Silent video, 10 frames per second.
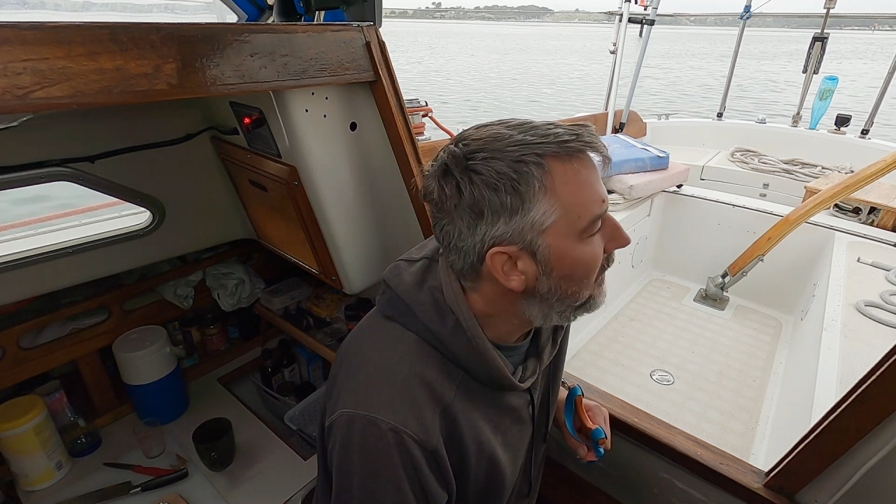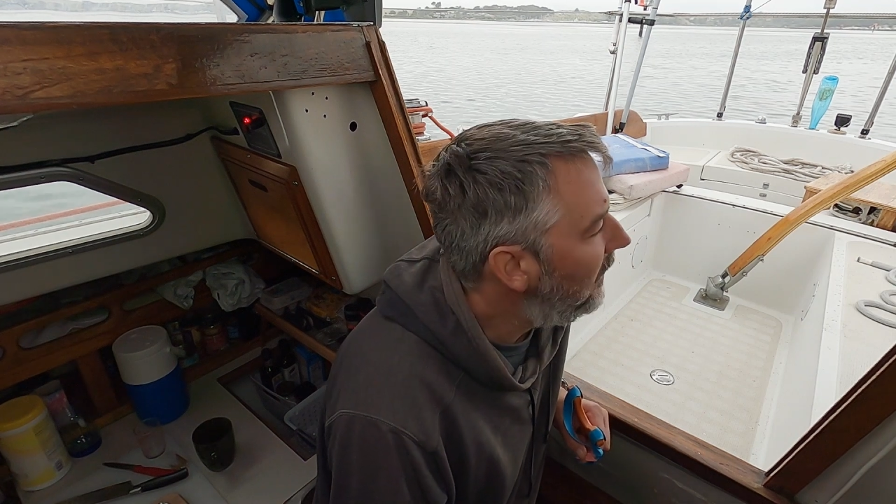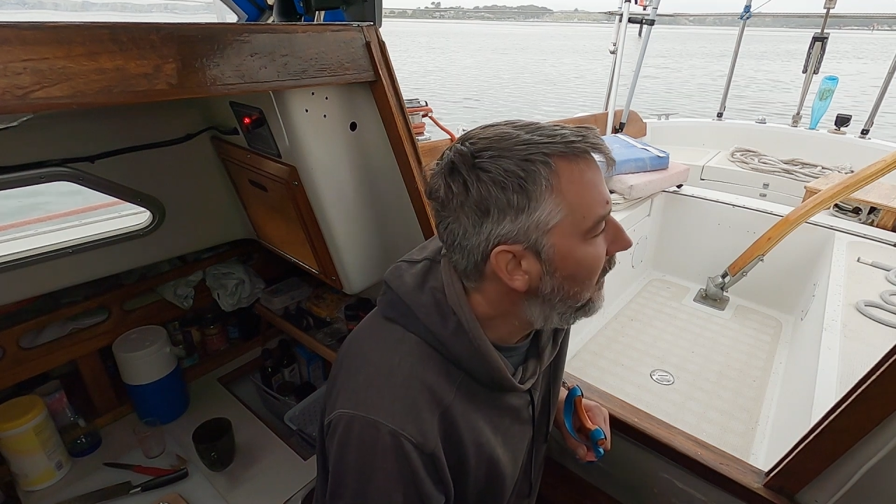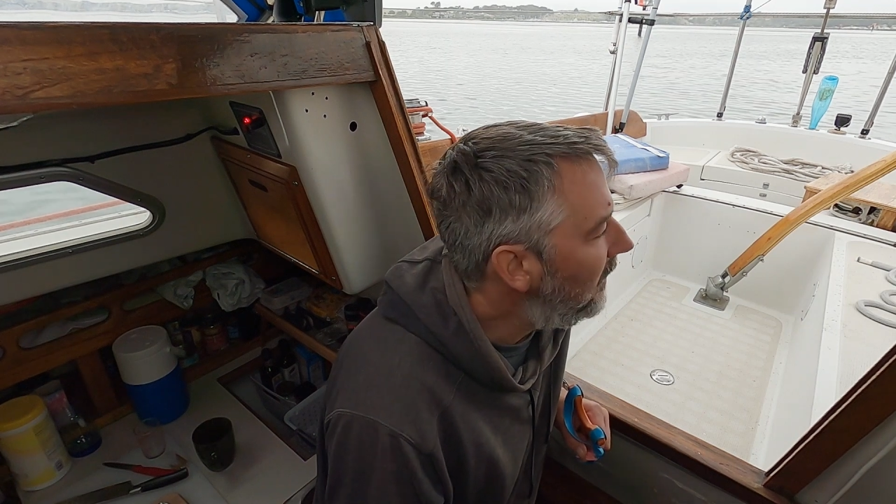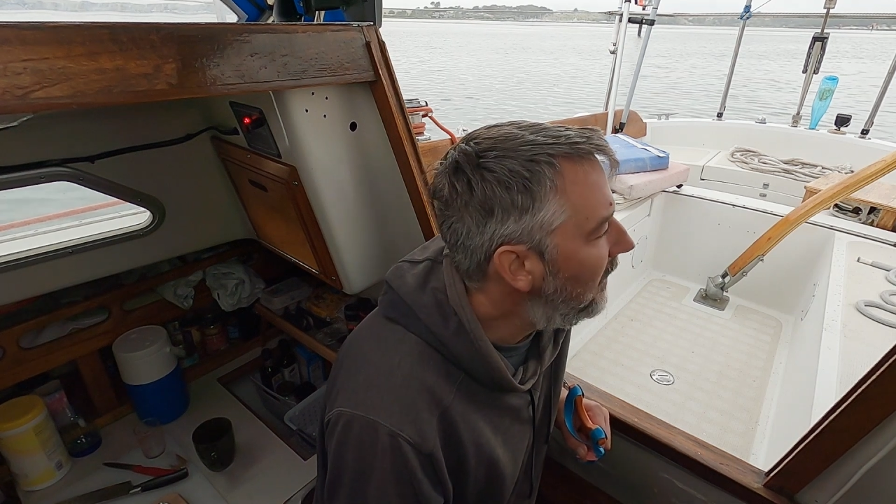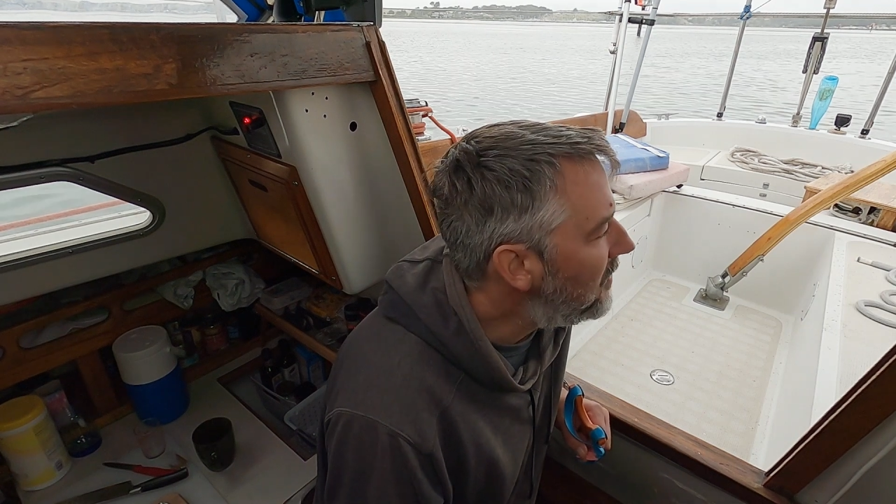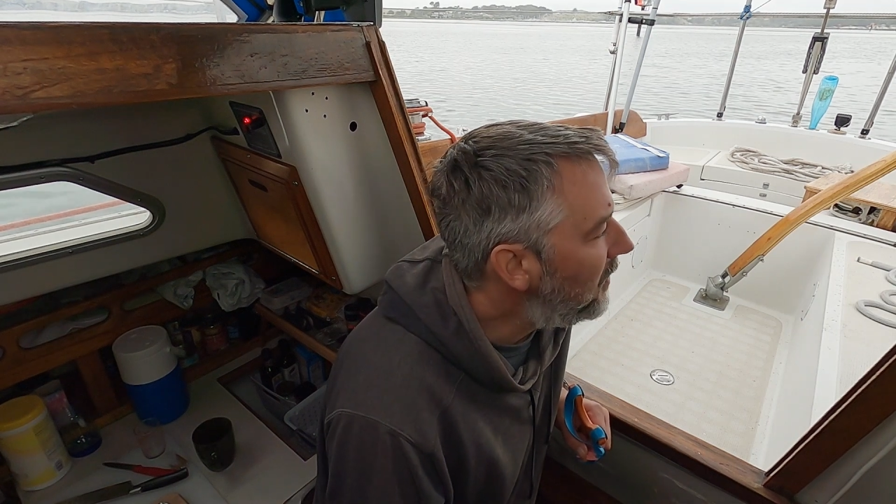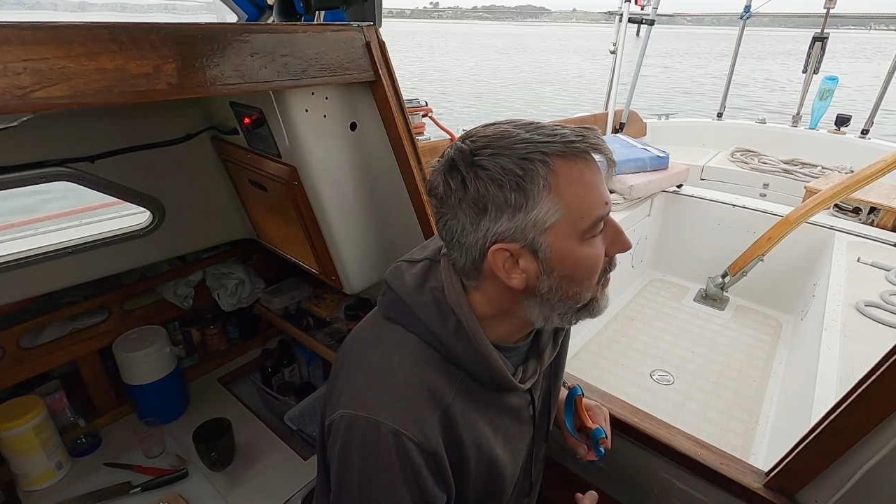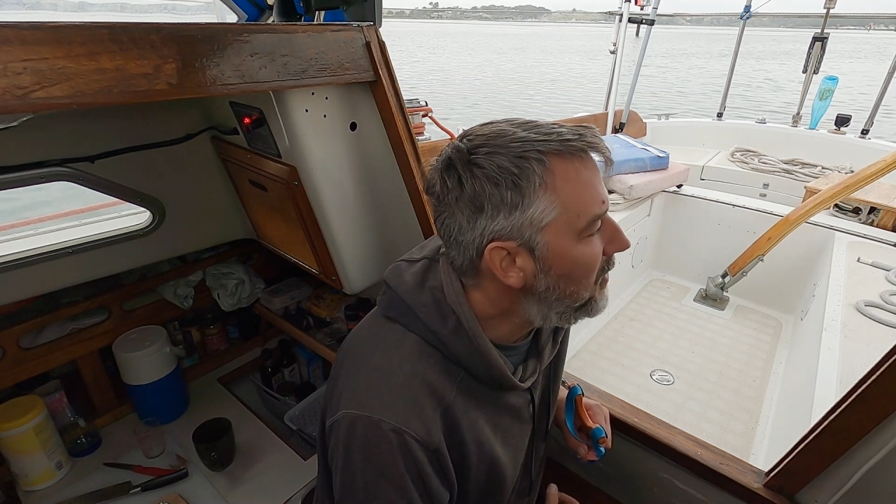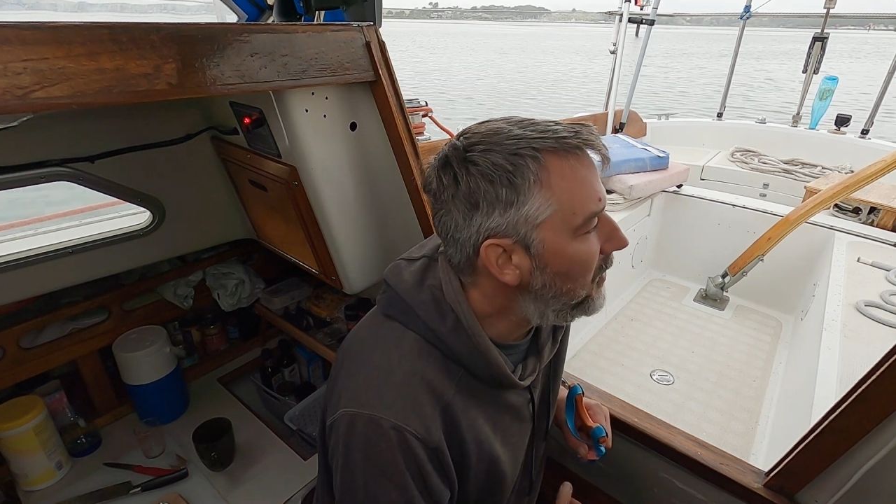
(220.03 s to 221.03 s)
and that's
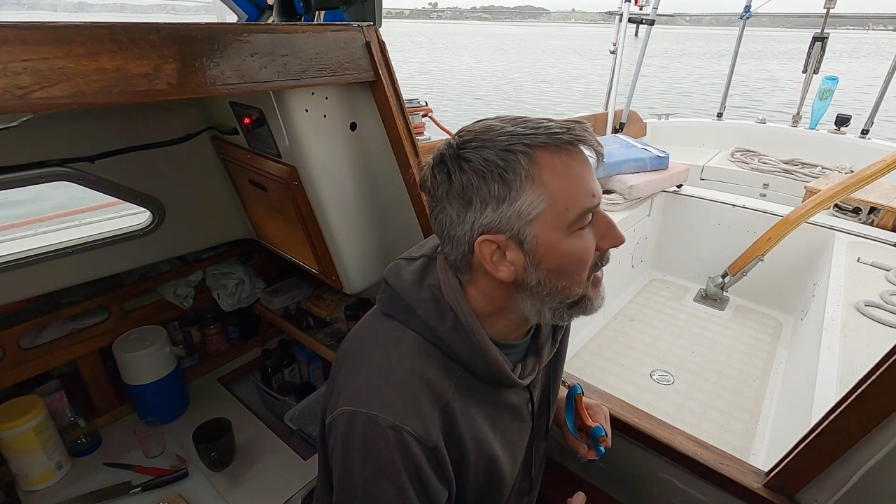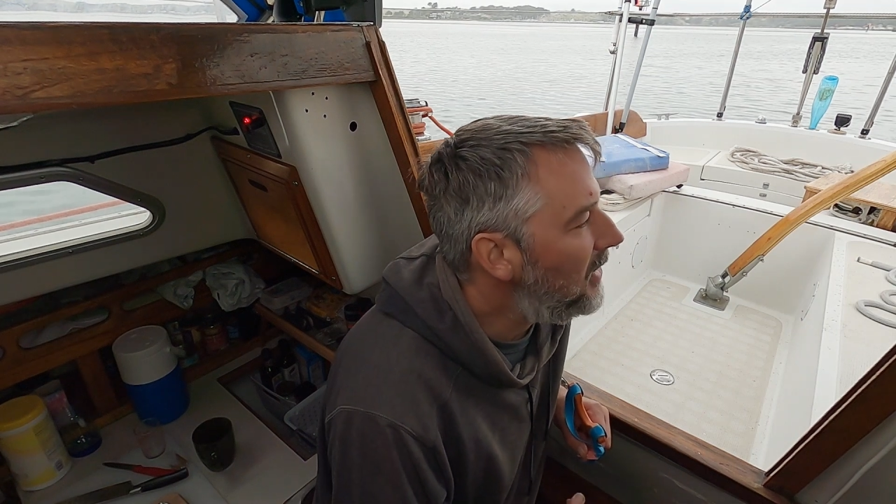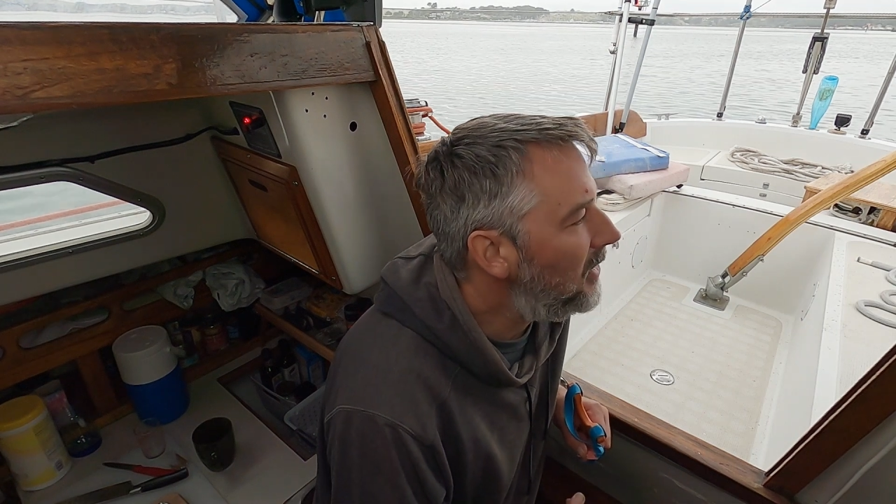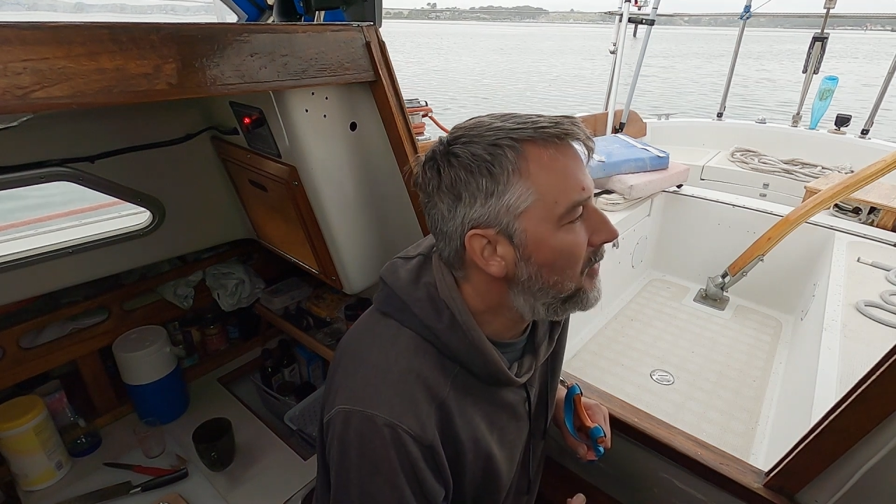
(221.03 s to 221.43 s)
what I'm doing here.